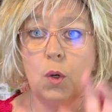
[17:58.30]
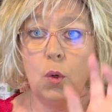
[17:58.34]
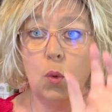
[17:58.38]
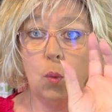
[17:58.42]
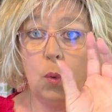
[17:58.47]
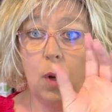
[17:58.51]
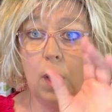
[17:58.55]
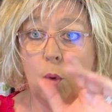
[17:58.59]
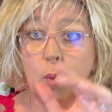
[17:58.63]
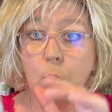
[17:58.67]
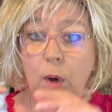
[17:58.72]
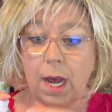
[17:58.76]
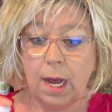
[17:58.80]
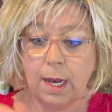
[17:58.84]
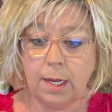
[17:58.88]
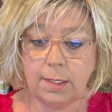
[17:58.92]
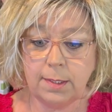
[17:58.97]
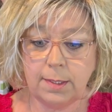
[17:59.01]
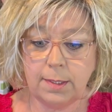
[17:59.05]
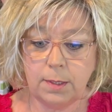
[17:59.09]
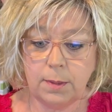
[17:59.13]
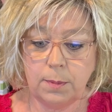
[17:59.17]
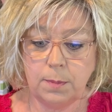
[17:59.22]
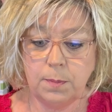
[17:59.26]
wig
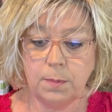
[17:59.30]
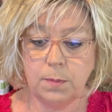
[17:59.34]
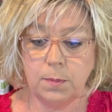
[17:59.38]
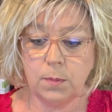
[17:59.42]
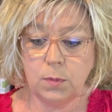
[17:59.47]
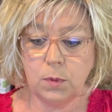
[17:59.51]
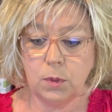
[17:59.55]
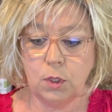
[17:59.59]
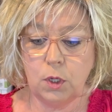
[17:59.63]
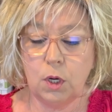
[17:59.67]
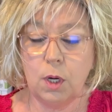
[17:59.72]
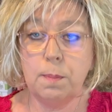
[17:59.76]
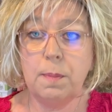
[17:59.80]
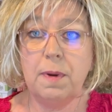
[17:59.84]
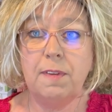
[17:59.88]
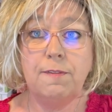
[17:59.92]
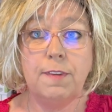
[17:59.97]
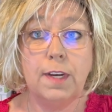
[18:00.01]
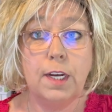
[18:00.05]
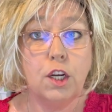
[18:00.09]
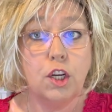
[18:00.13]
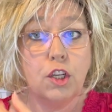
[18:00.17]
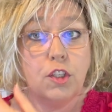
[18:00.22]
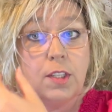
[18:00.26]
wax on my
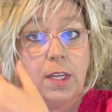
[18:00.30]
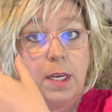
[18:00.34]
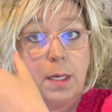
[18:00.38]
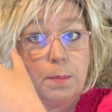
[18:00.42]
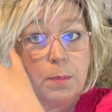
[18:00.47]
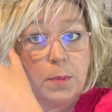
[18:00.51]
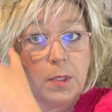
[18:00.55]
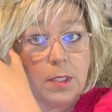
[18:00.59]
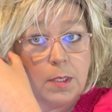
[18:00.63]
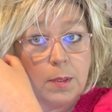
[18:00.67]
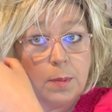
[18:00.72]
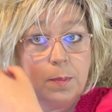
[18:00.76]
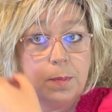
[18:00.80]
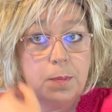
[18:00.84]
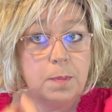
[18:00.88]
fingertips.